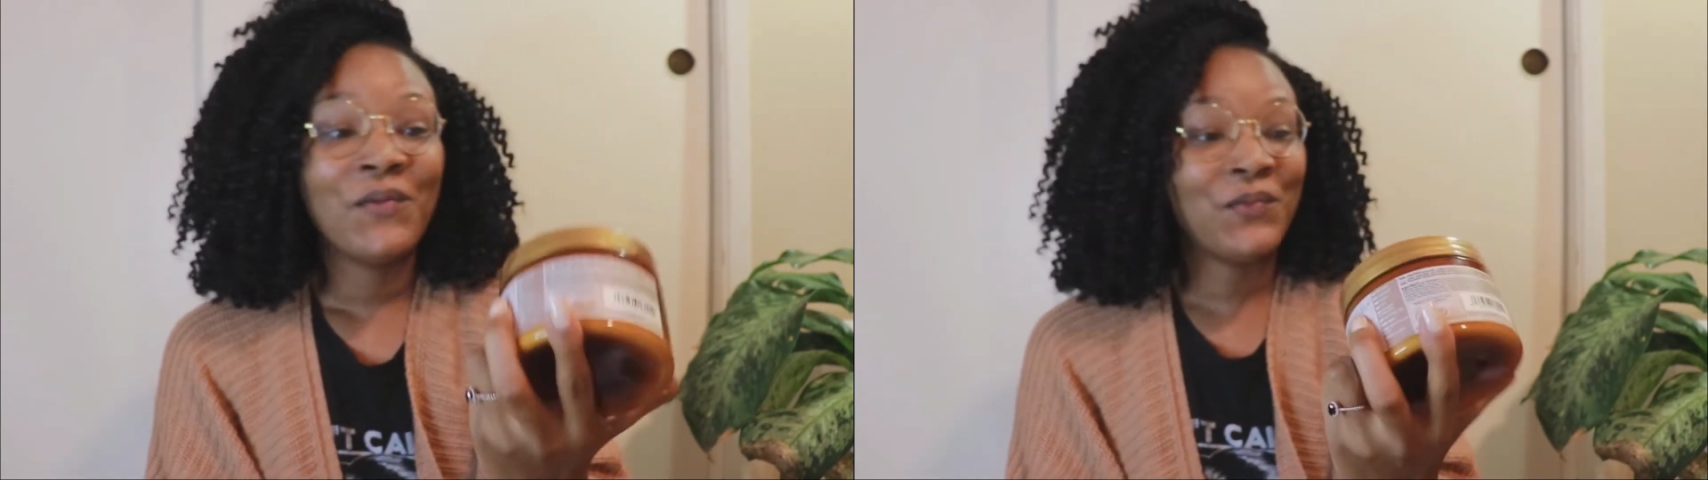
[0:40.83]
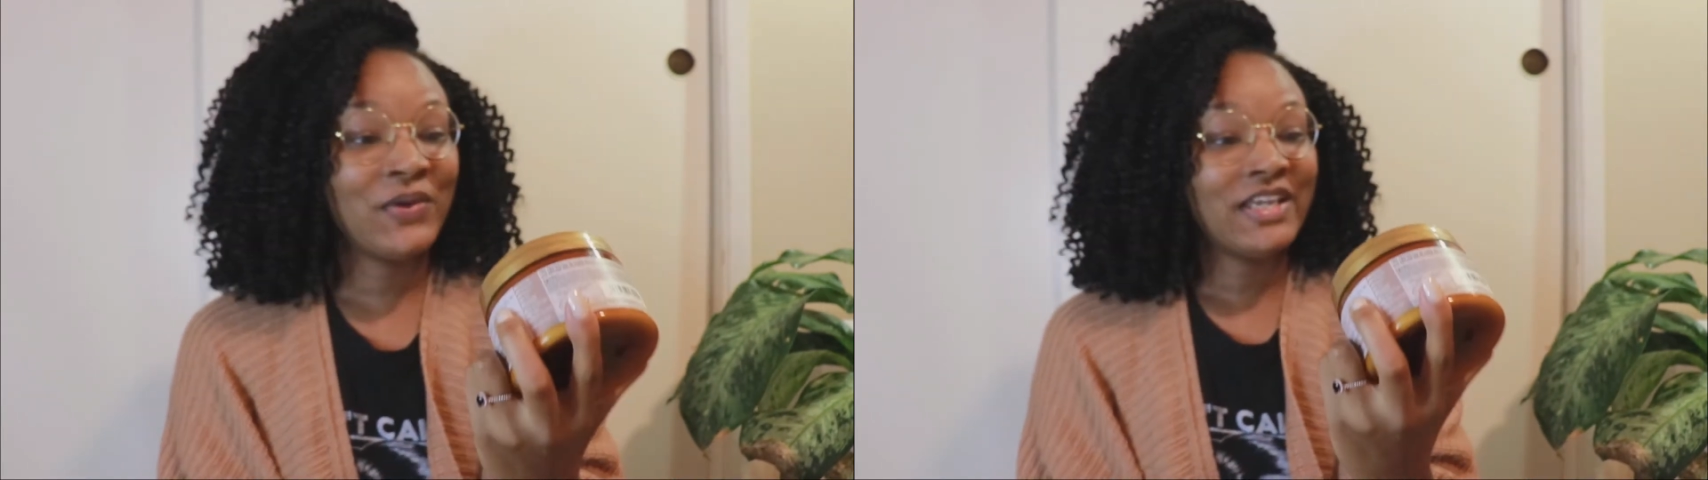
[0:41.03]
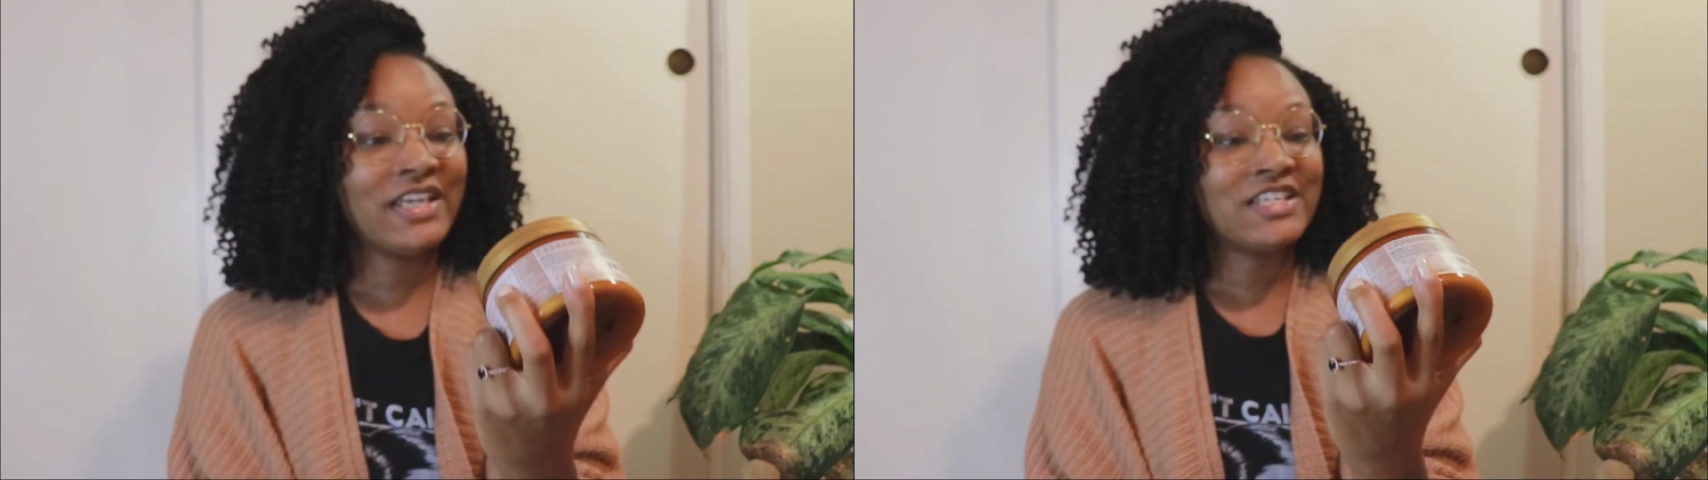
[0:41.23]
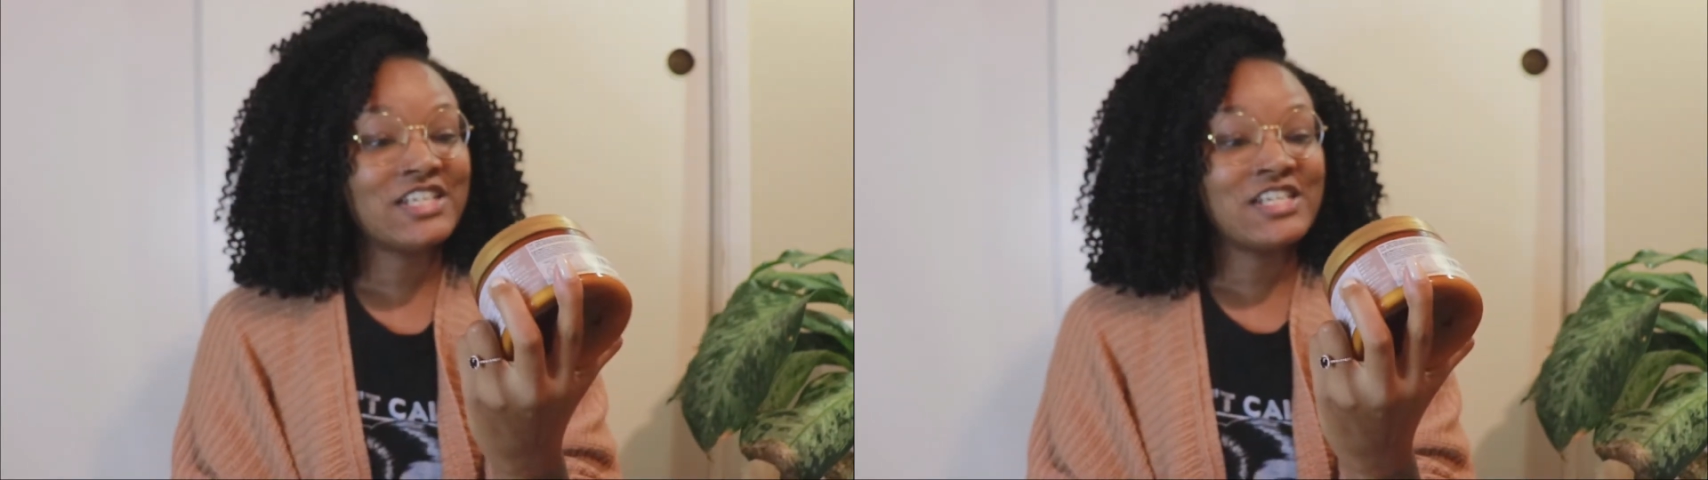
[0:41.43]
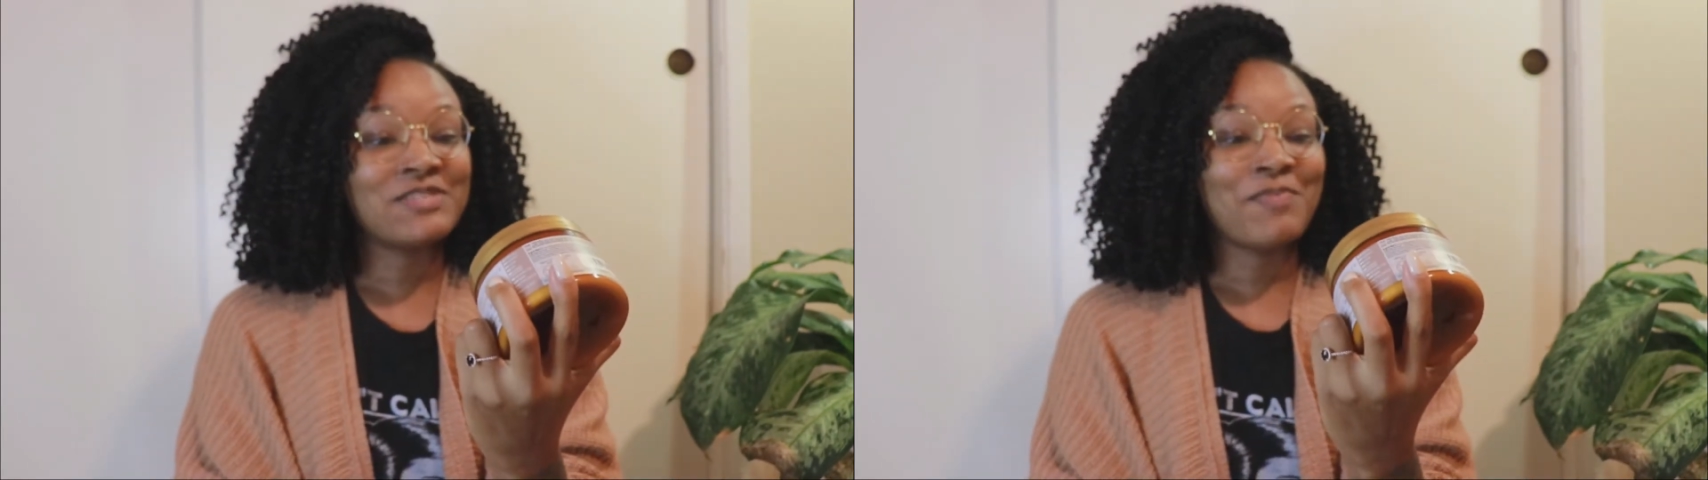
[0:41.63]
which
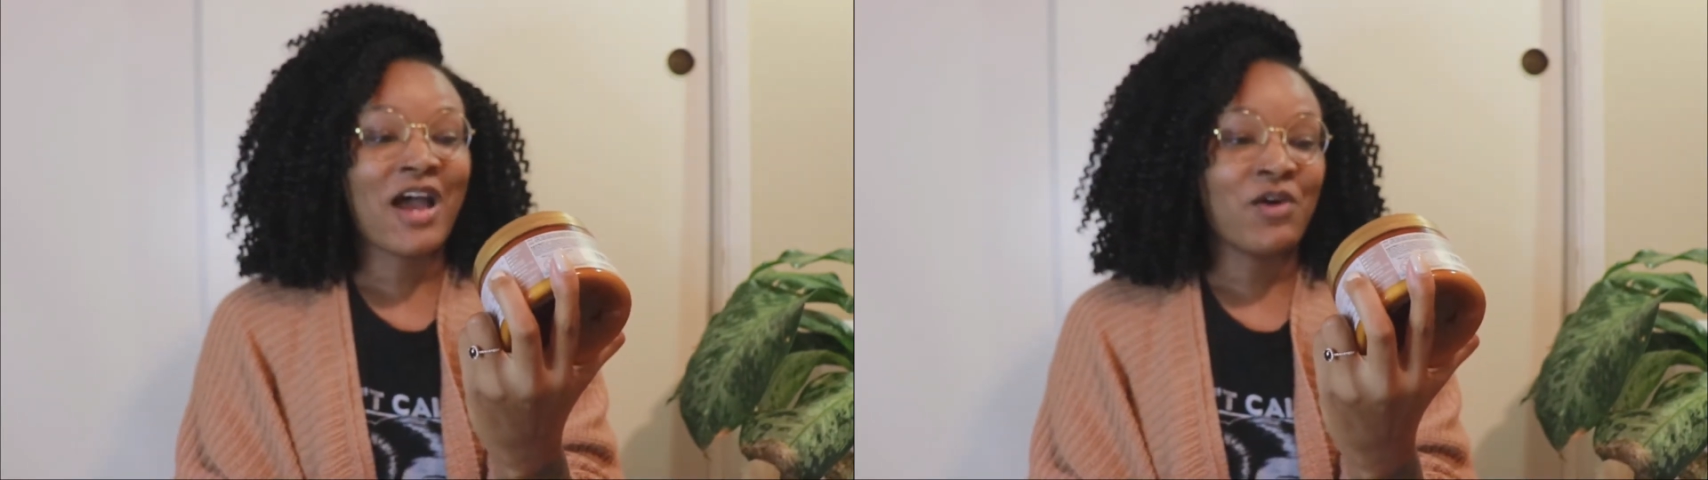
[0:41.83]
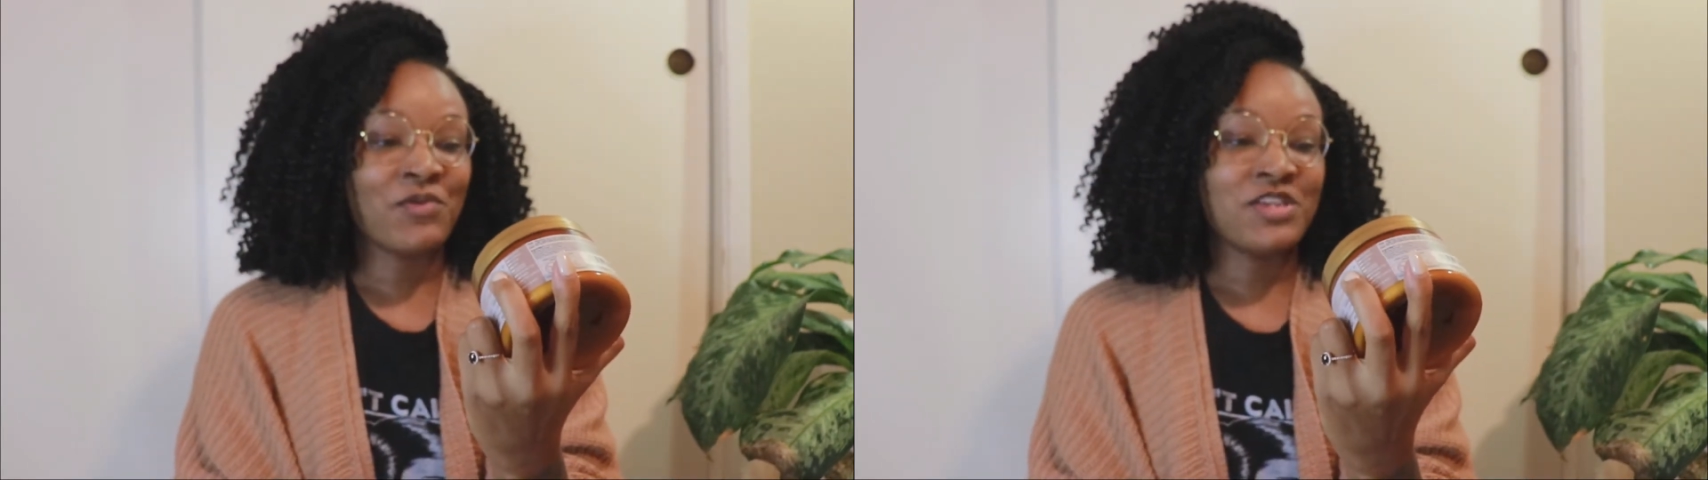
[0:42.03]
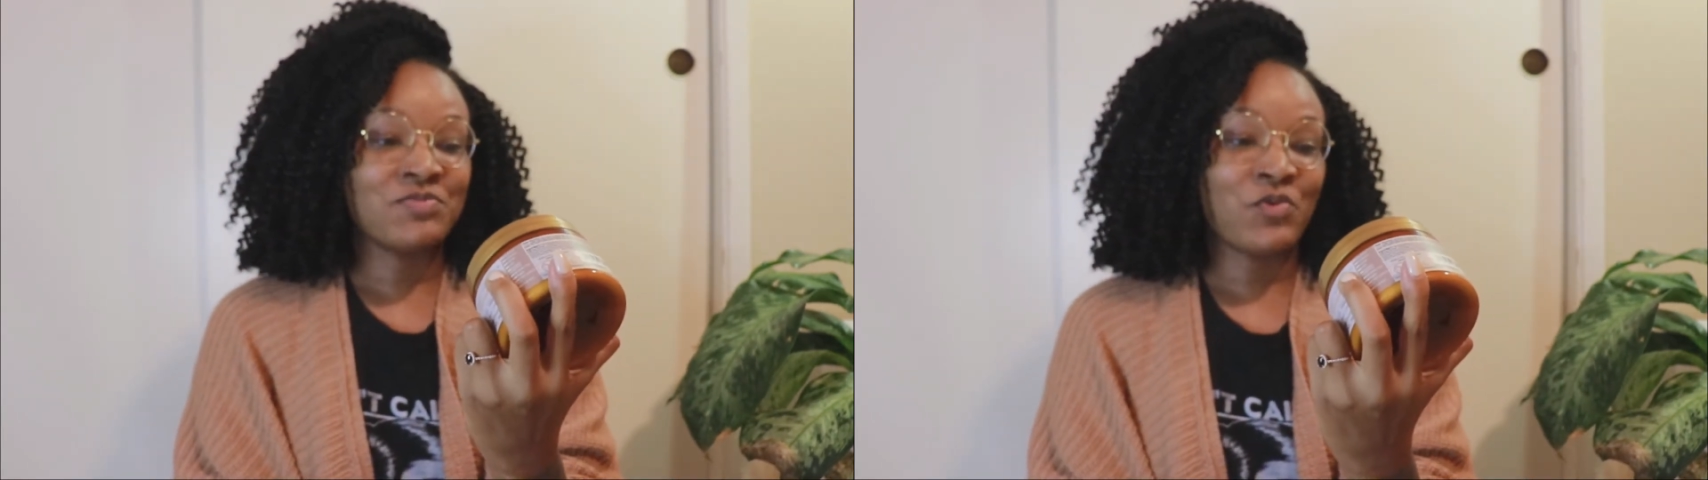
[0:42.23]
is Maui's